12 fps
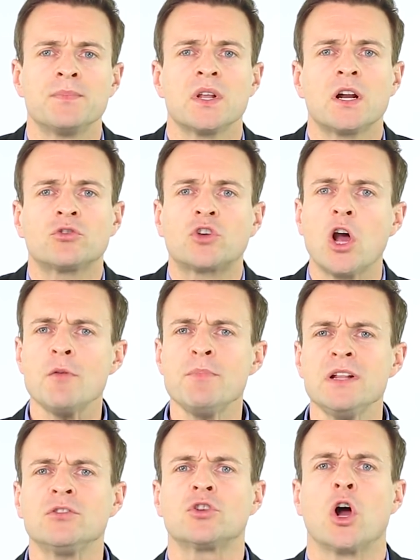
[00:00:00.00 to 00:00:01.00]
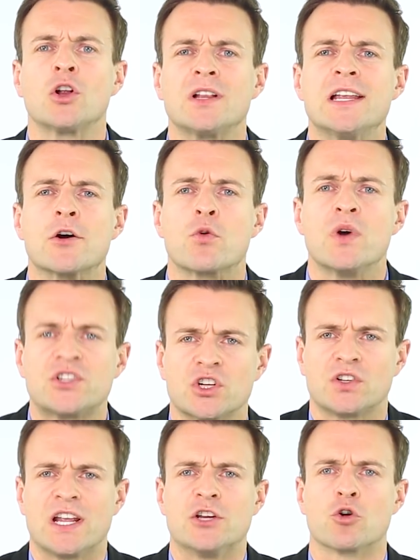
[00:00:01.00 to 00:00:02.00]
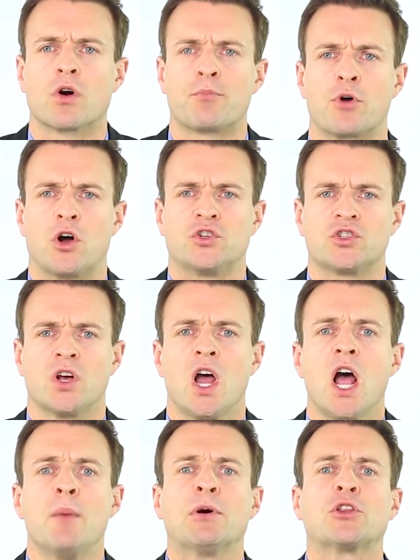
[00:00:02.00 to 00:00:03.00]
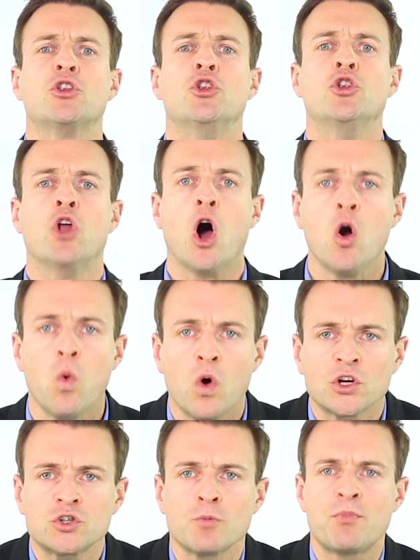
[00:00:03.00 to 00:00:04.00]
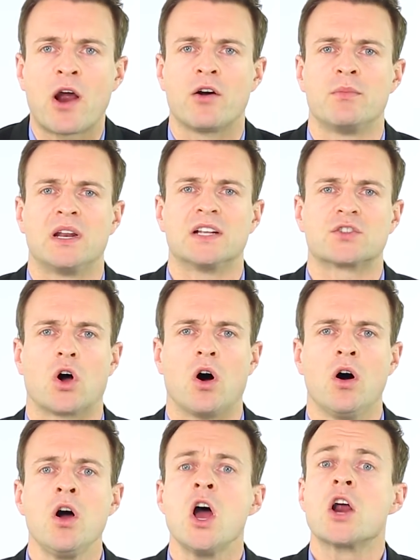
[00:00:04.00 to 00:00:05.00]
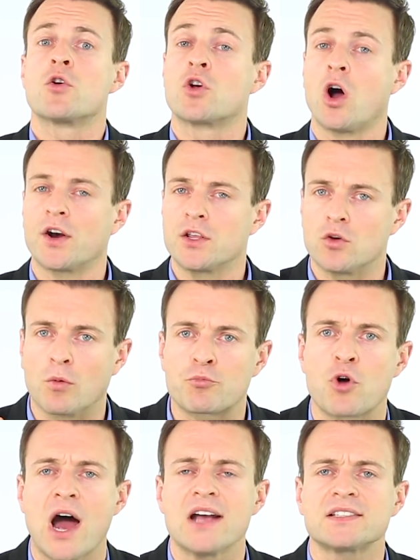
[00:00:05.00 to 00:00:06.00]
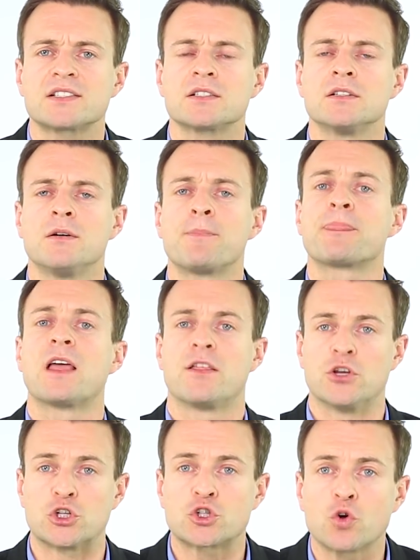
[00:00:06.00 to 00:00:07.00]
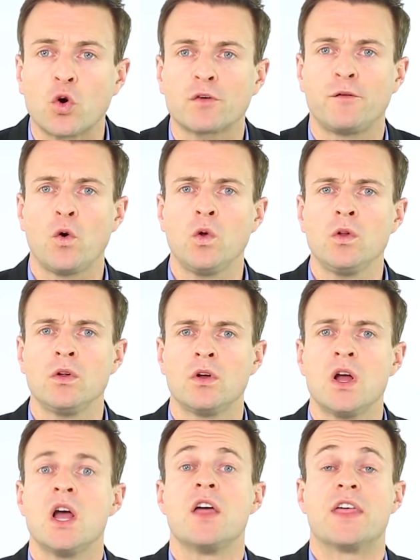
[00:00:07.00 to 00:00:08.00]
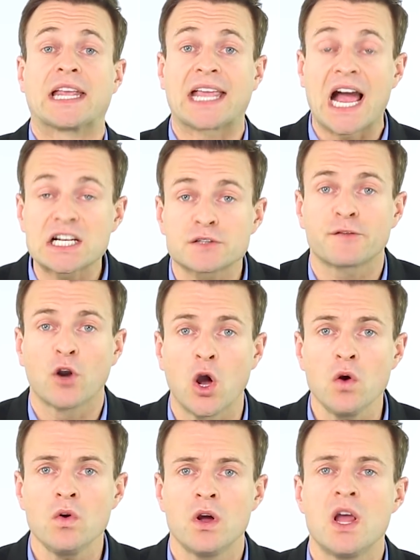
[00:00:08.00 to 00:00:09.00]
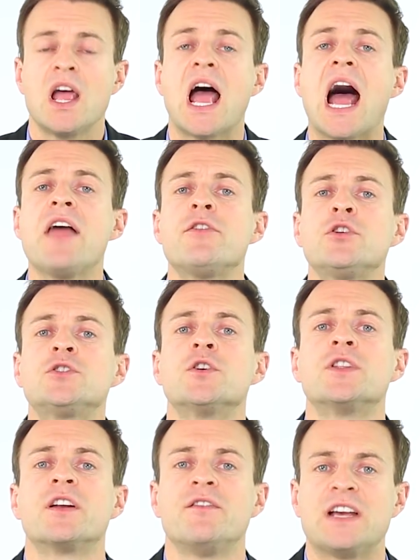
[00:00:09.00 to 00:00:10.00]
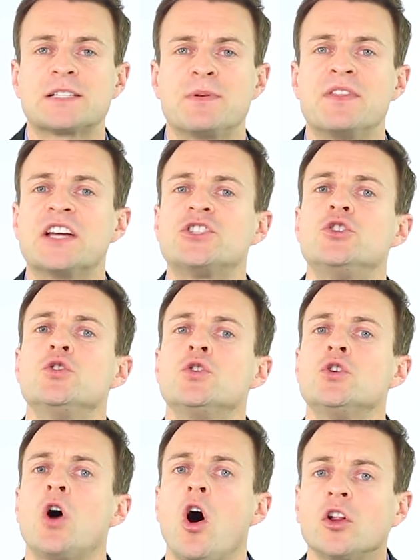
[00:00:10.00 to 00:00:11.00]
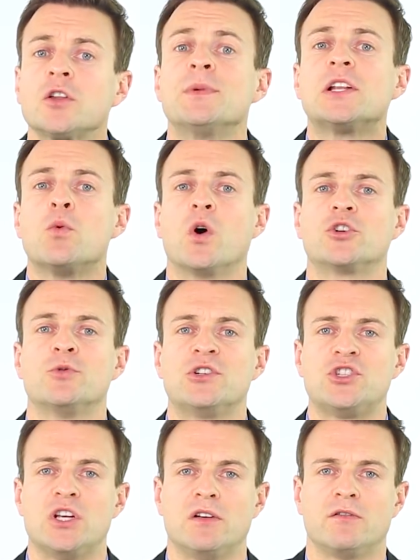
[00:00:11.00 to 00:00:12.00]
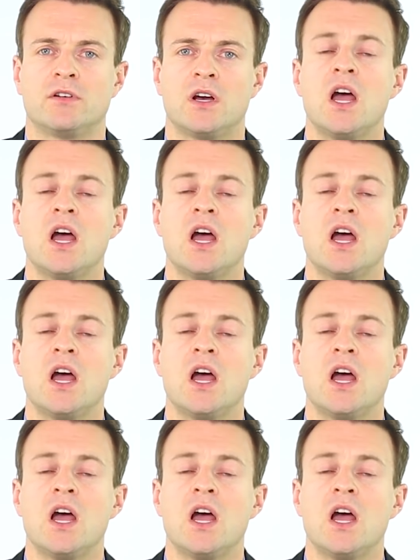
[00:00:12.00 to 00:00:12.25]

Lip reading: Now, don't be totally rigid in your approach, but know what your parameters are regarding your price, the shortfall, the cash flow, and the return on investment that you ultimately want to achieve.